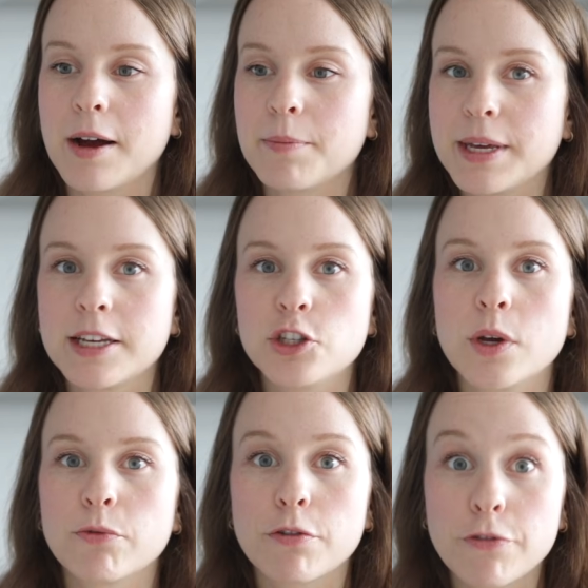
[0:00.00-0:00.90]
because you
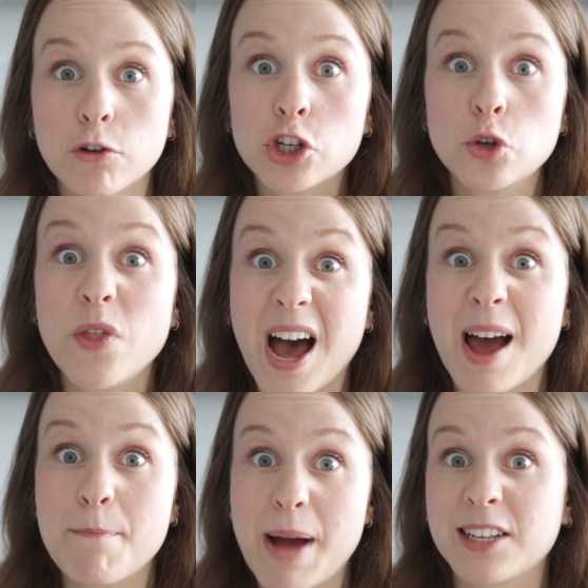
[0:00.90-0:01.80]
can refer to
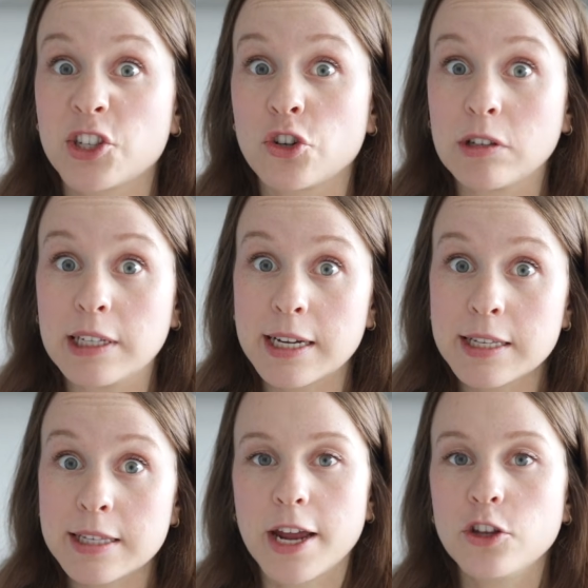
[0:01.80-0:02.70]
that master
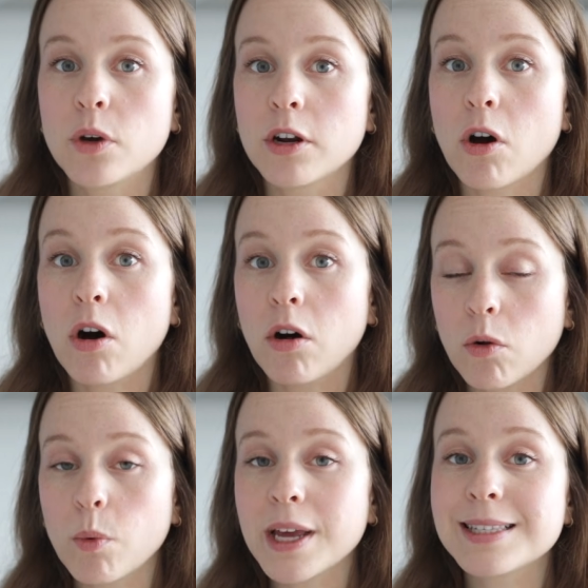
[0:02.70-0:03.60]
list, and you can
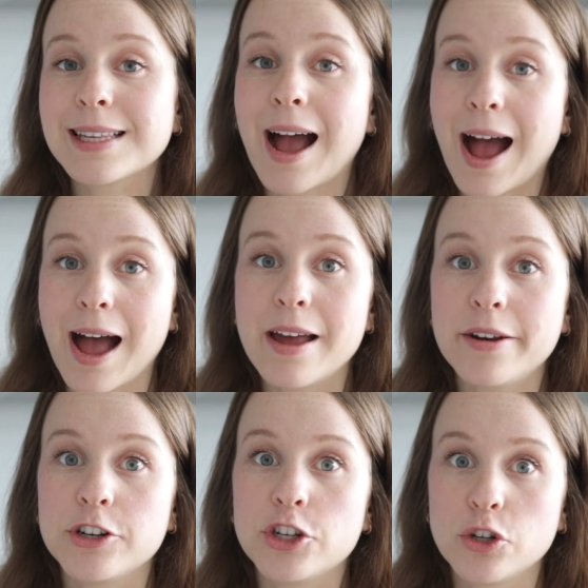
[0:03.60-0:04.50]
always
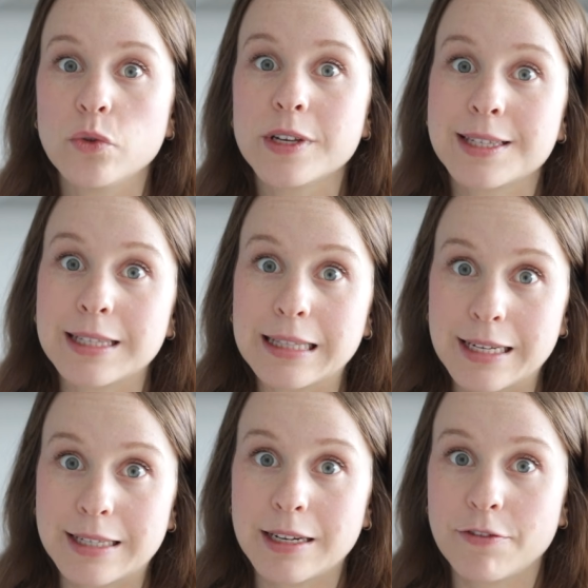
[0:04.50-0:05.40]
add to this
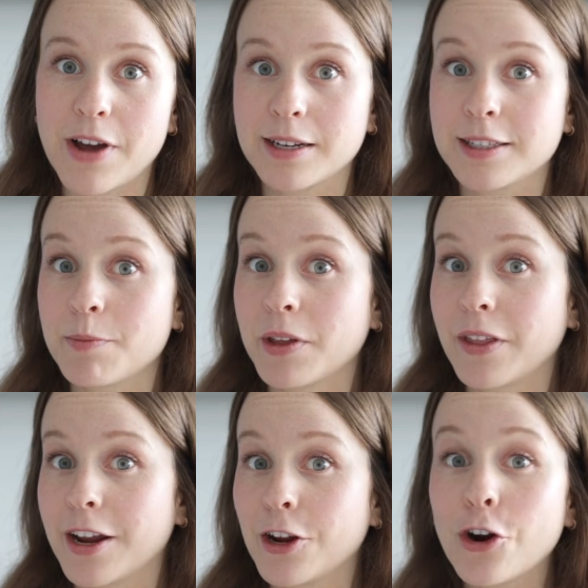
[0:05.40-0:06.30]
list. In fact, it's something
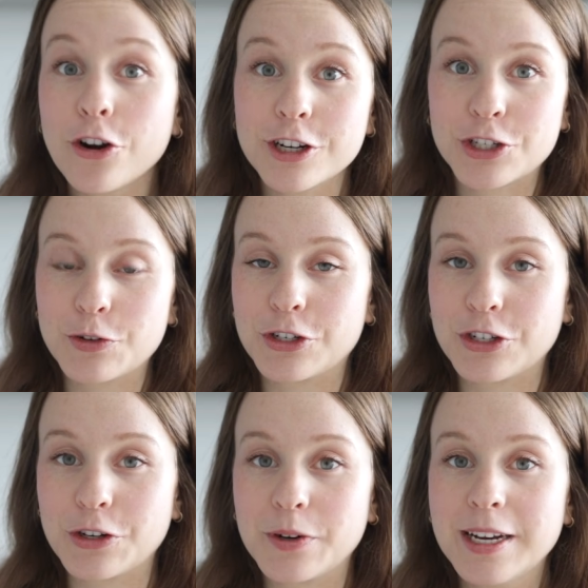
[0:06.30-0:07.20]
that I encourage you to
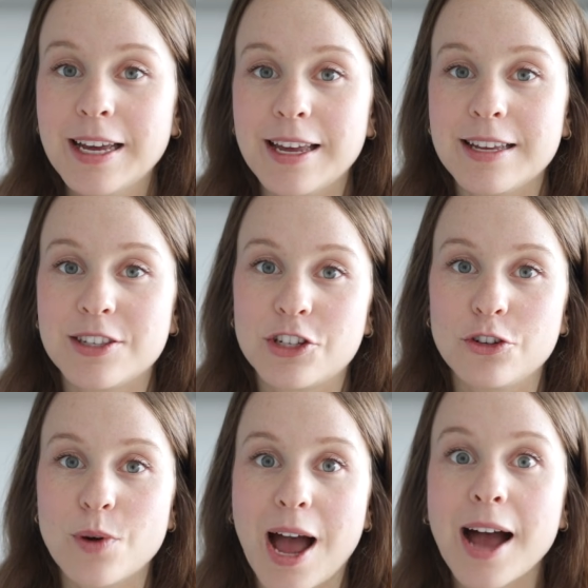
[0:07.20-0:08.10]
do, is
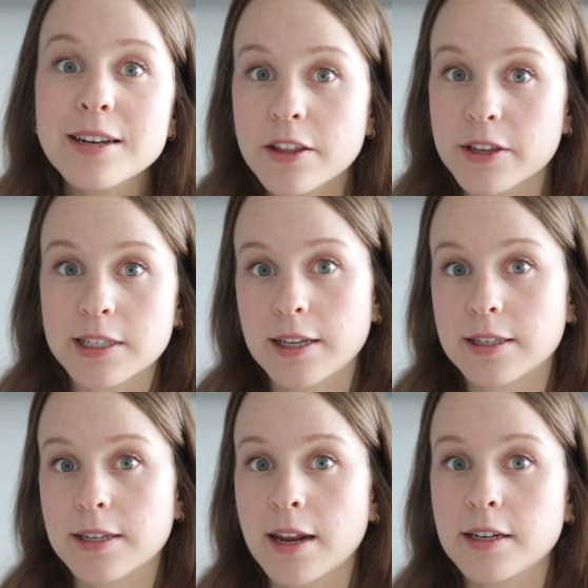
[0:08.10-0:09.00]
to add to this
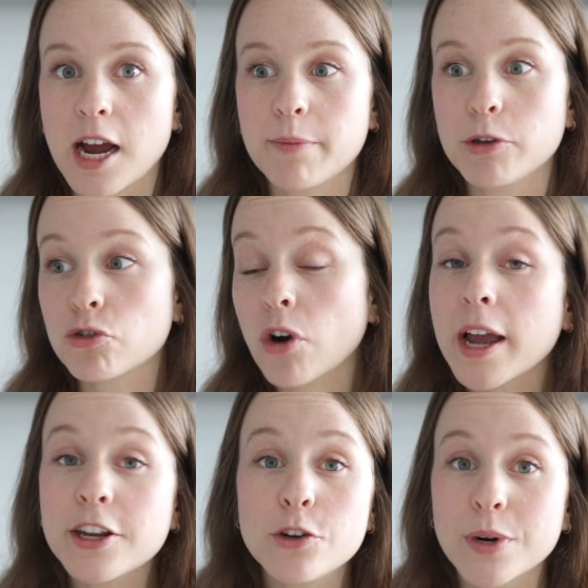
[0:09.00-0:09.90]
list anytime you try
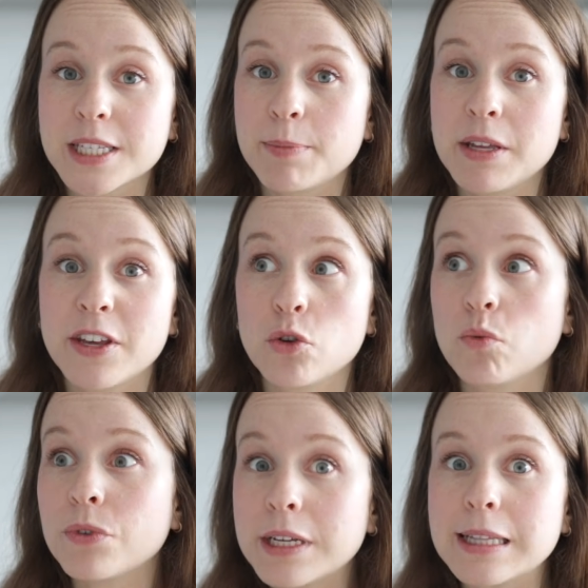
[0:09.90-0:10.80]
a new recipe that you
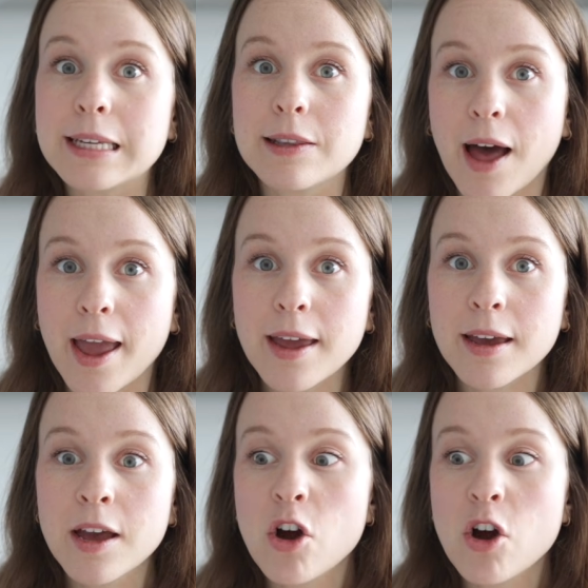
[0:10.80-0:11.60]
really like.